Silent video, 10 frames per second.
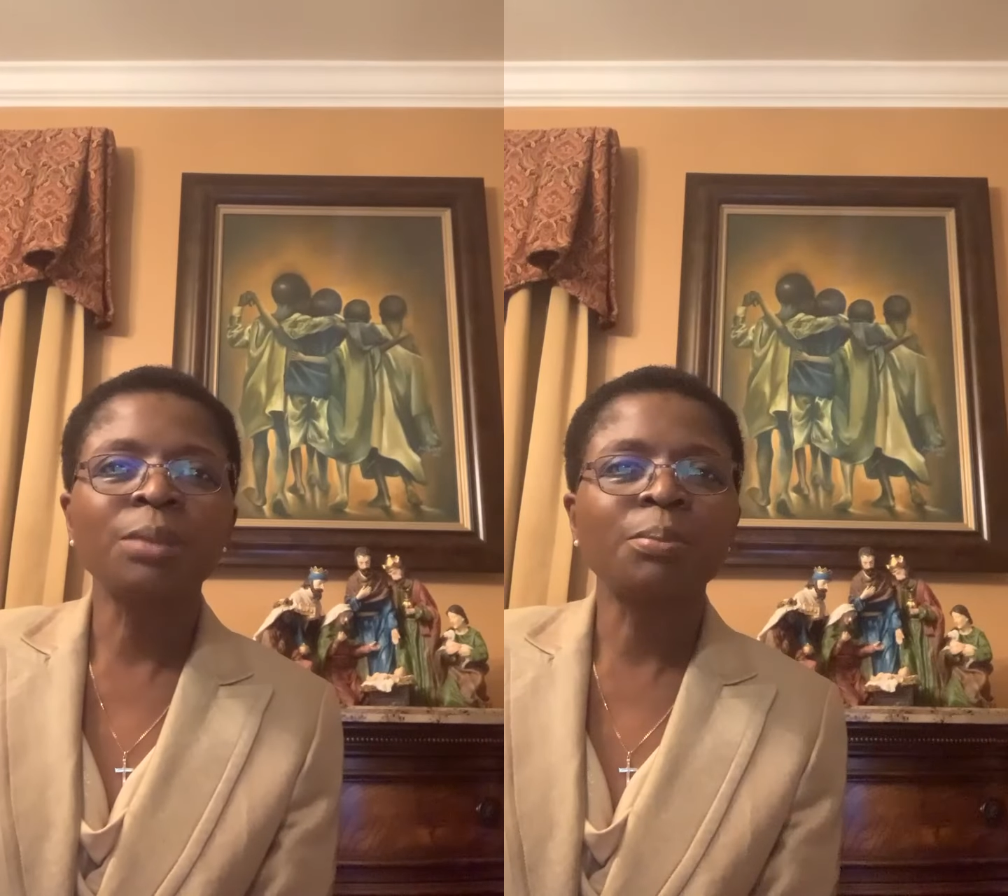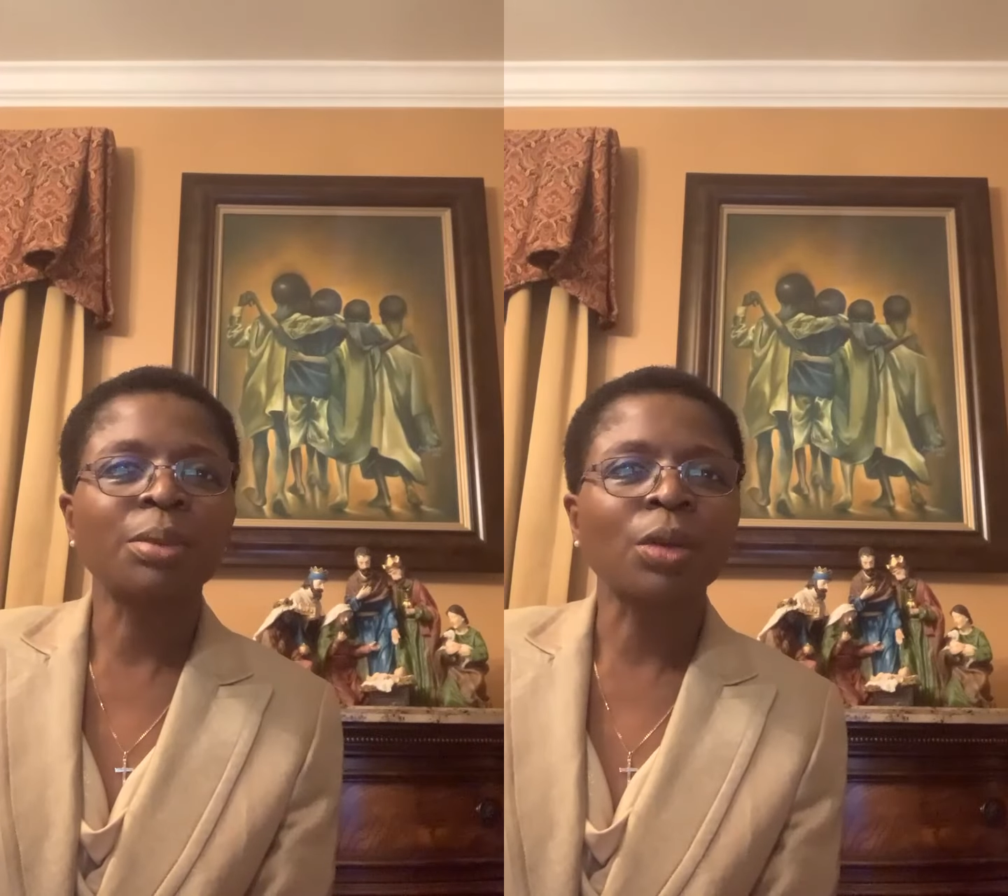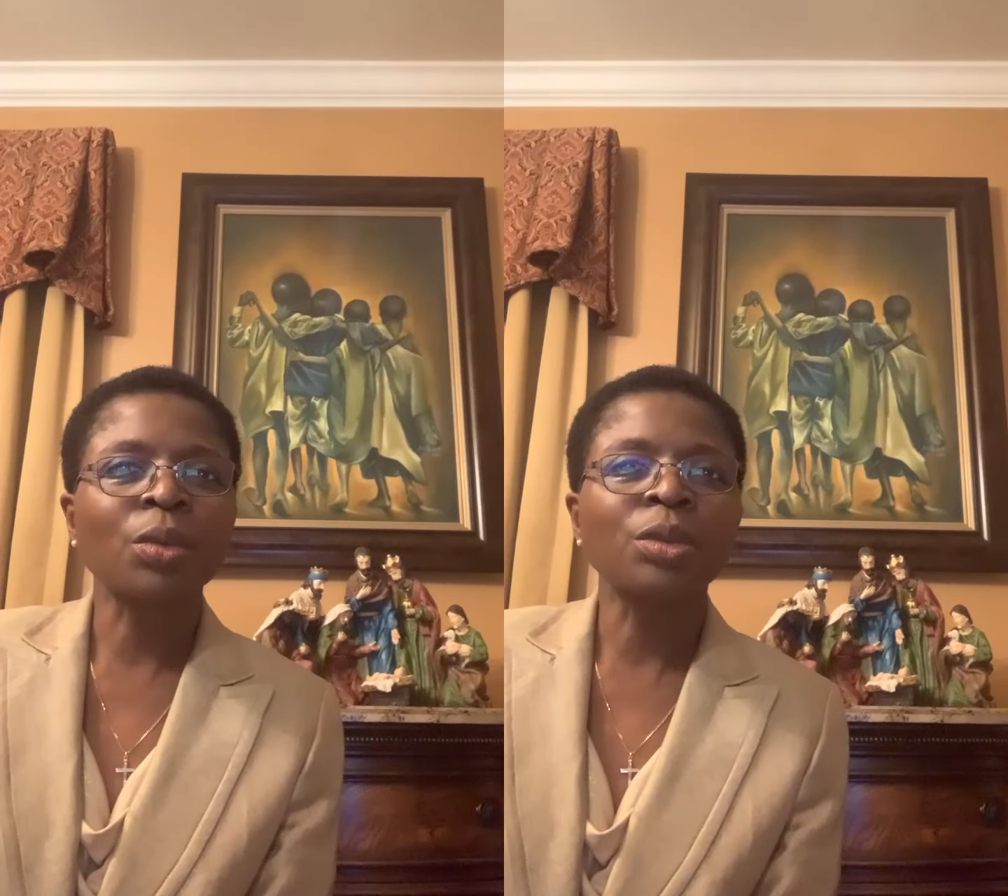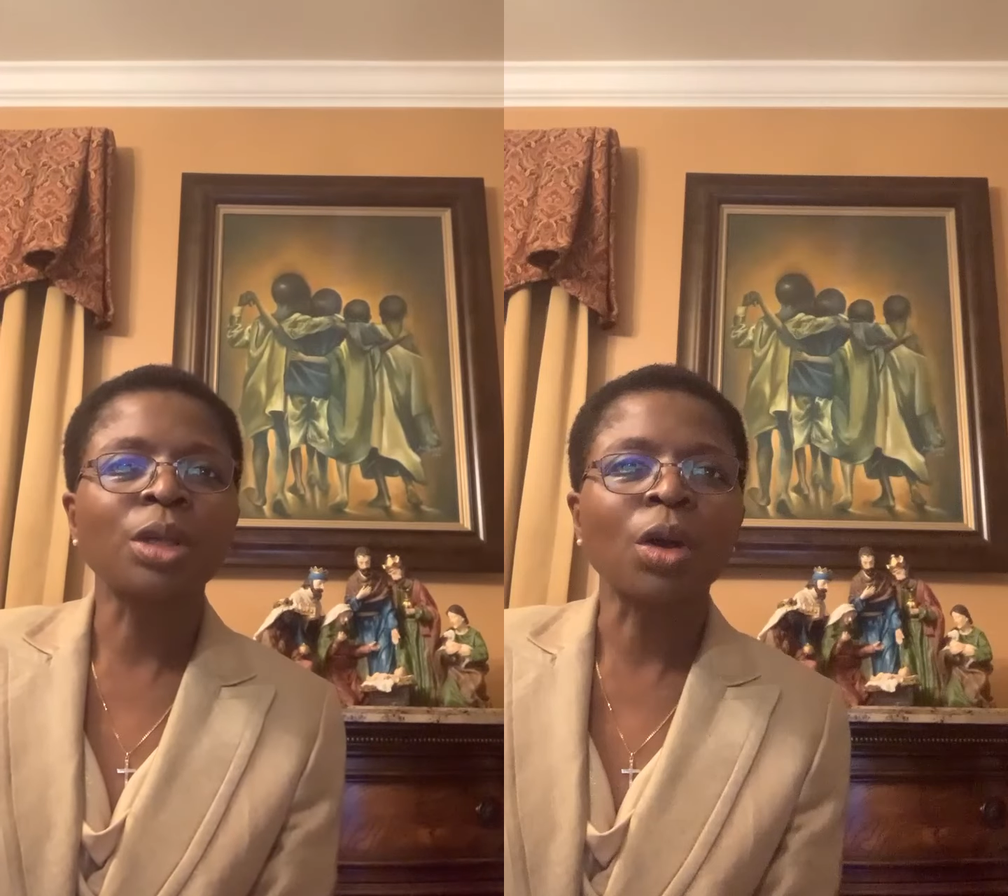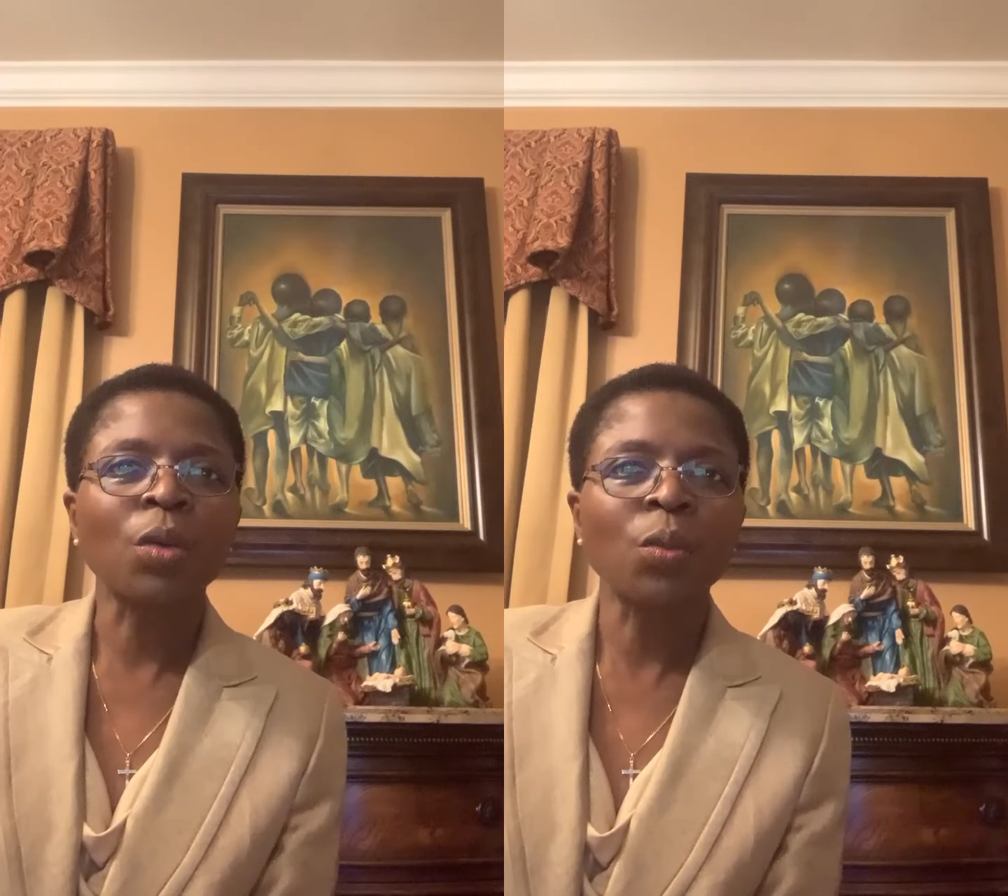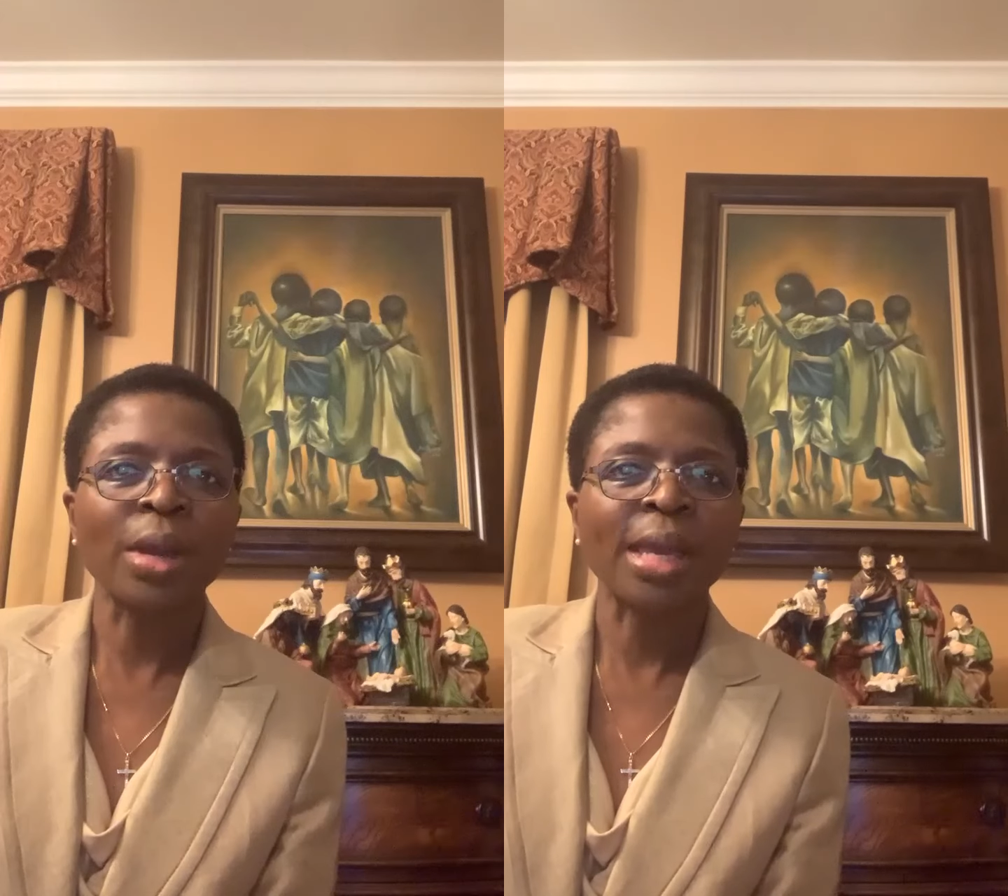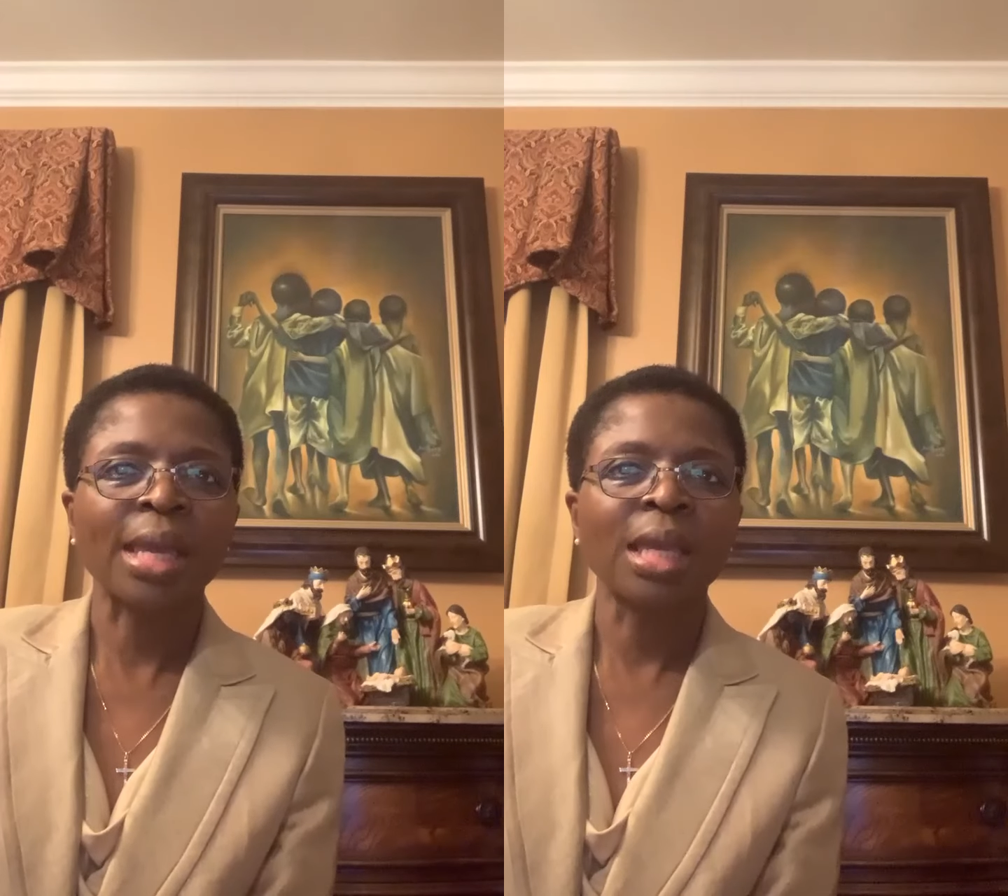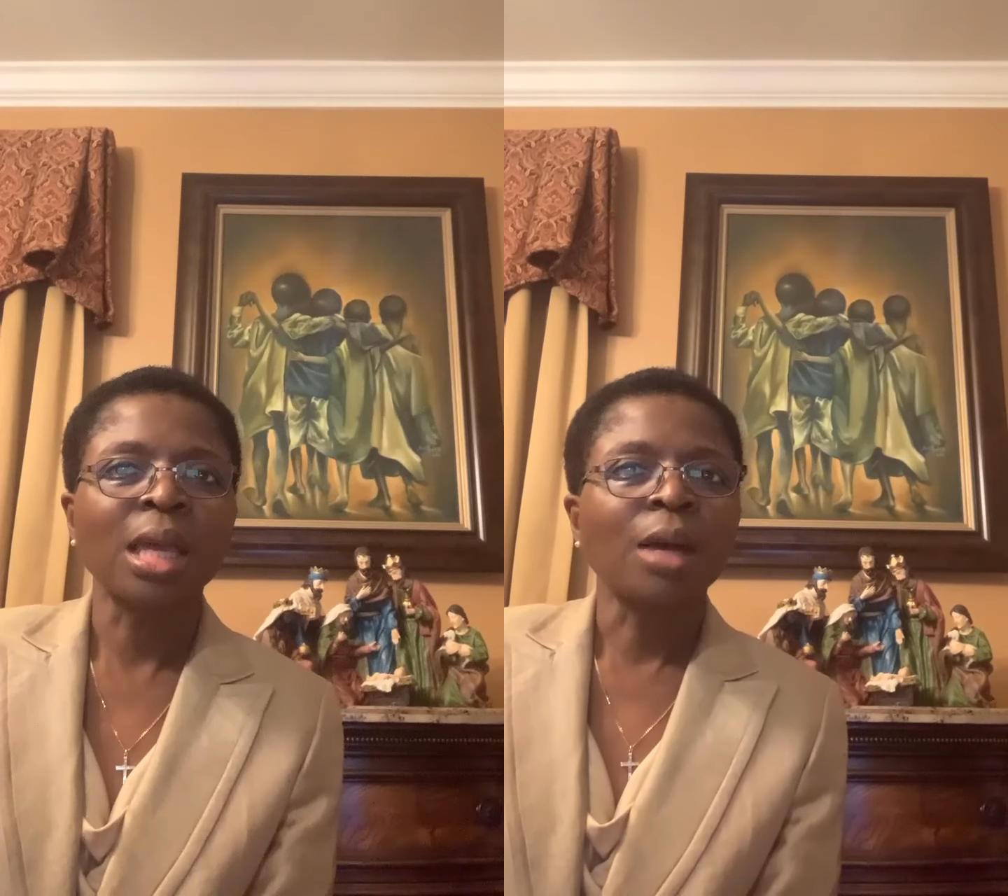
blown away